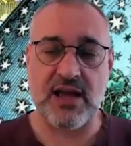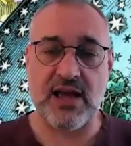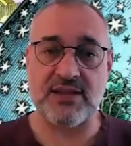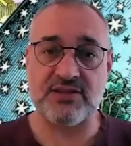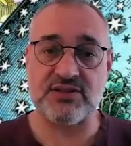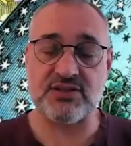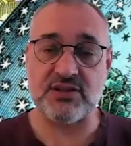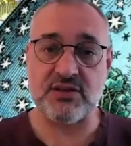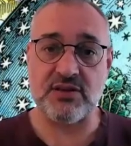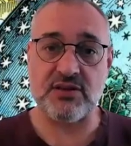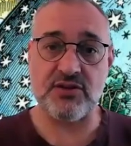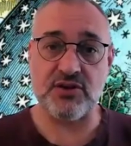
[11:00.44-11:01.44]
as
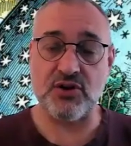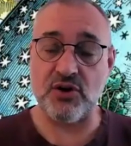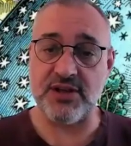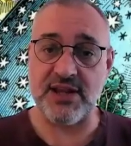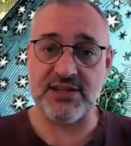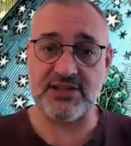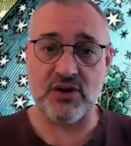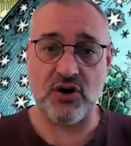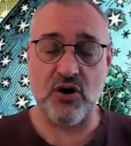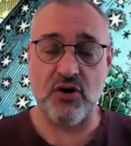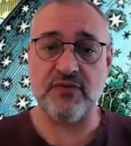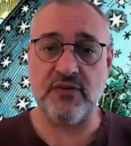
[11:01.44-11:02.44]
the goddess
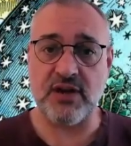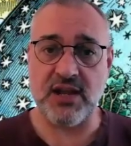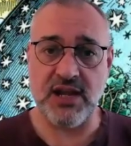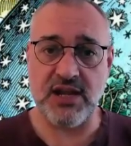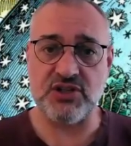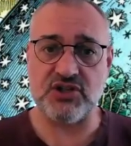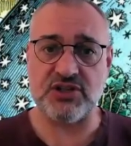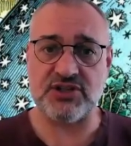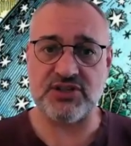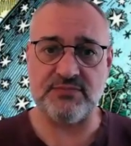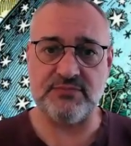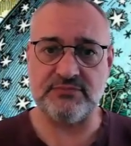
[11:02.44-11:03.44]
of hinges.